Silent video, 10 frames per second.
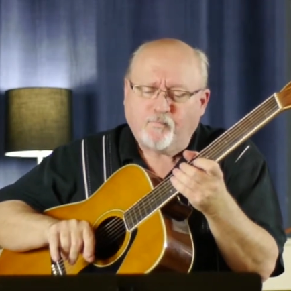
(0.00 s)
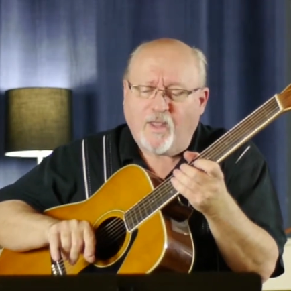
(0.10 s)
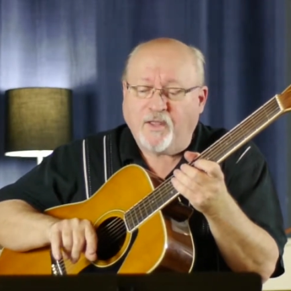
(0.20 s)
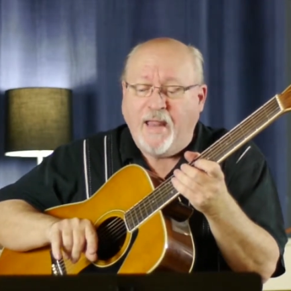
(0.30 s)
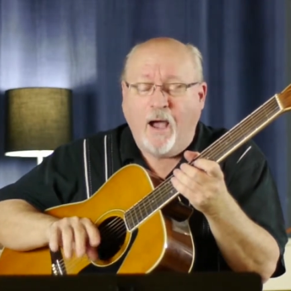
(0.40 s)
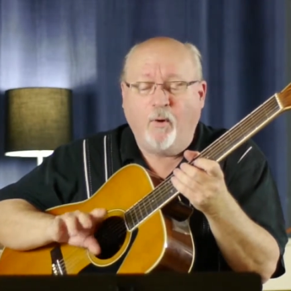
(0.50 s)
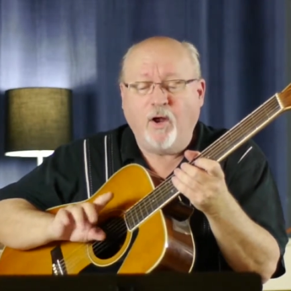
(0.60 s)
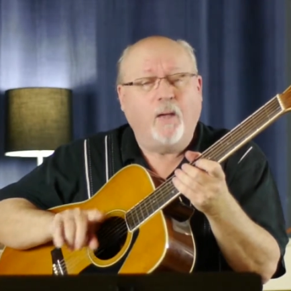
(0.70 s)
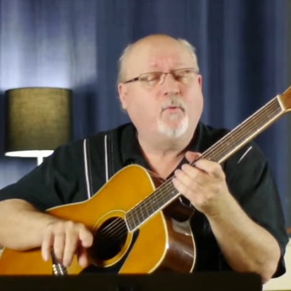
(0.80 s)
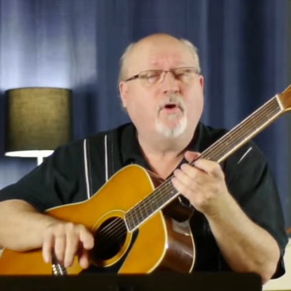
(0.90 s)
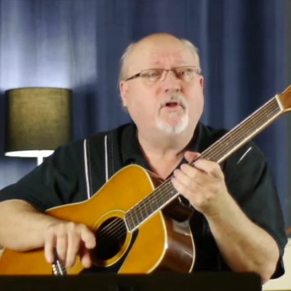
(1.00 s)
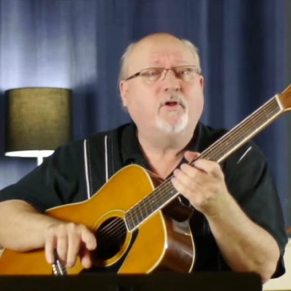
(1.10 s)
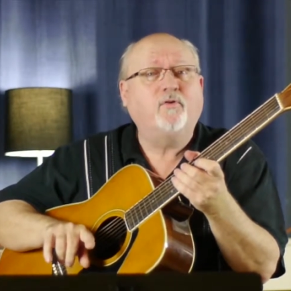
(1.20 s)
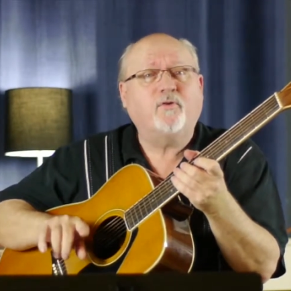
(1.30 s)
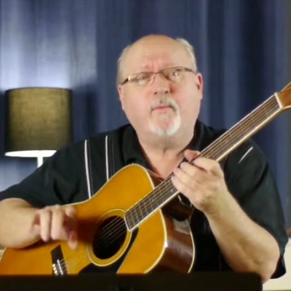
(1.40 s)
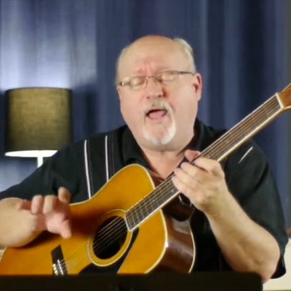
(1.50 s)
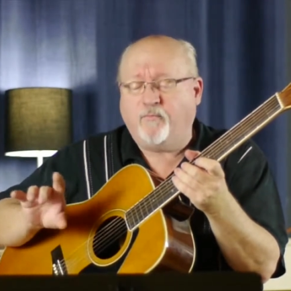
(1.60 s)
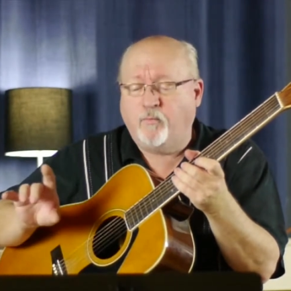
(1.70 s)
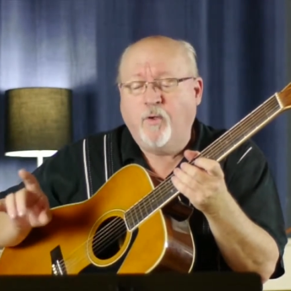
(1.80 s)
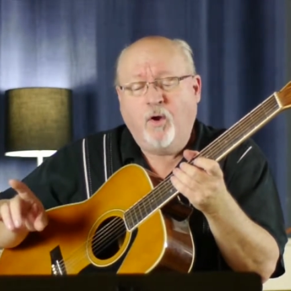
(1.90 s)
Now, what I'm going to do is going to have
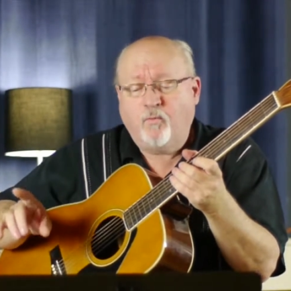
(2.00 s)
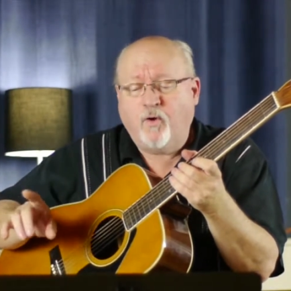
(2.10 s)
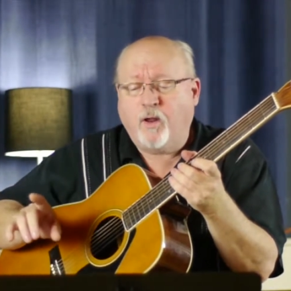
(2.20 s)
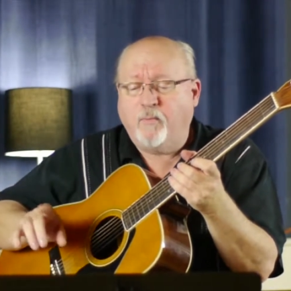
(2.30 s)
him run a